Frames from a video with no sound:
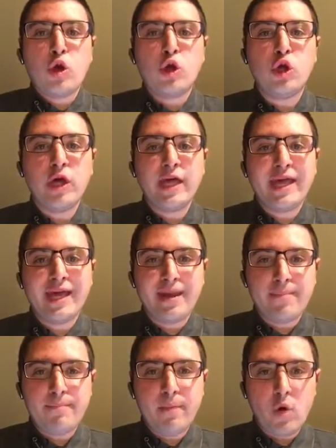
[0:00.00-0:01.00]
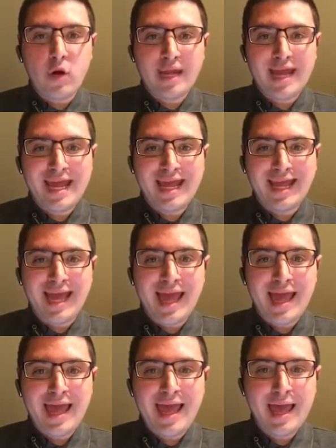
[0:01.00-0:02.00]
Good morning,
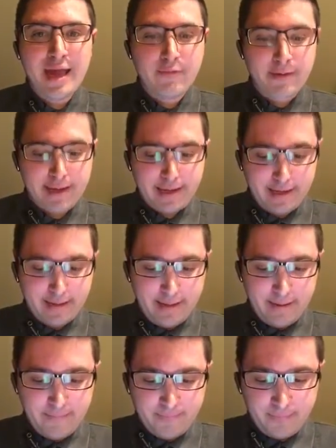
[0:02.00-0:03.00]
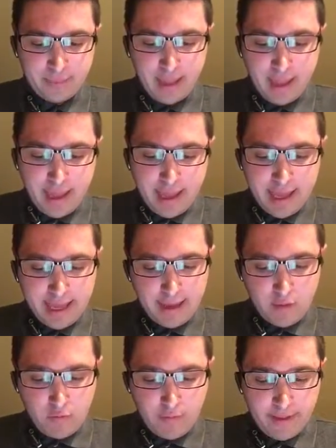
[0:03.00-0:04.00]
Erin.
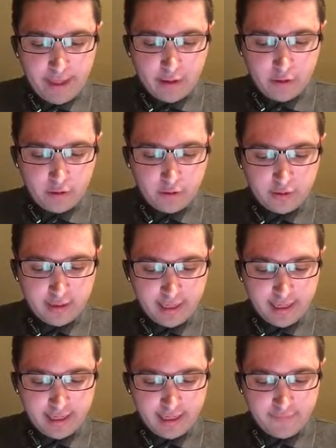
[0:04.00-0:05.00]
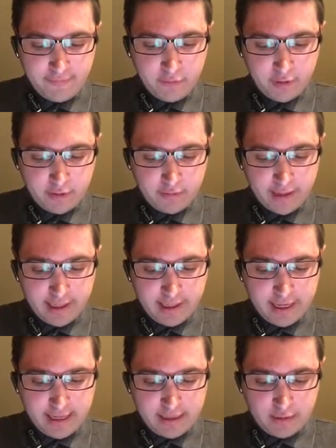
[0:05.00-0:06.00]
A woman whose 84 Great
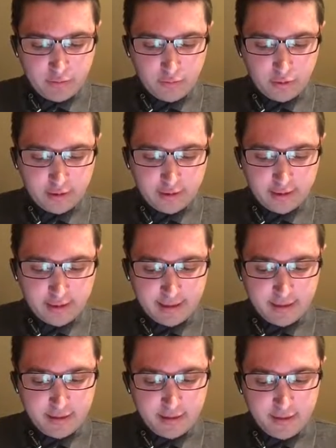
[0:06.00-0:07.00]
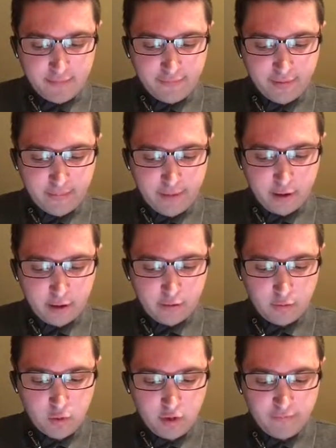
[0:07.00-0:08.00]
Danes were seized from
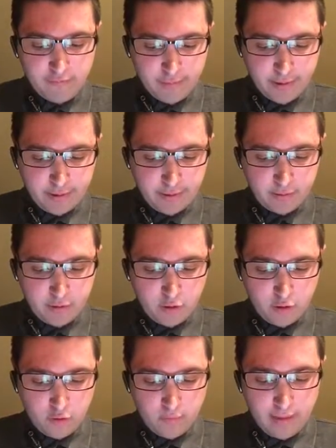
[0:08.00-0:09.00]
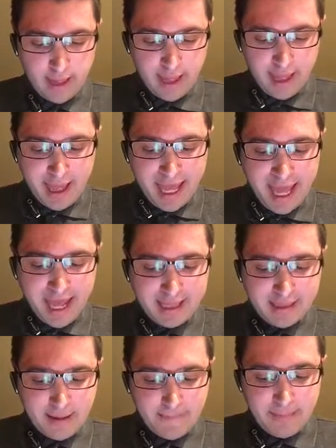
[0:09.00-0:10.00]
her Wolfboro home
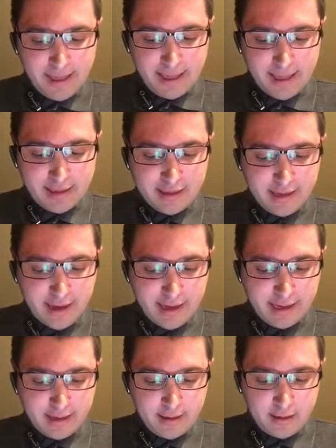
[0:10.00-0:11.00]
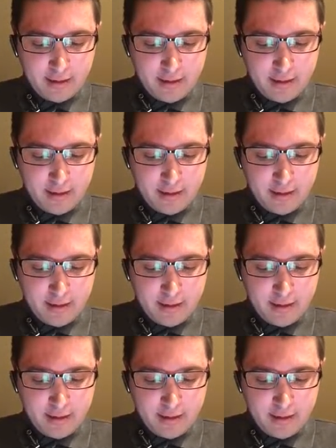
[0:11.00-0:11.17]
has been denied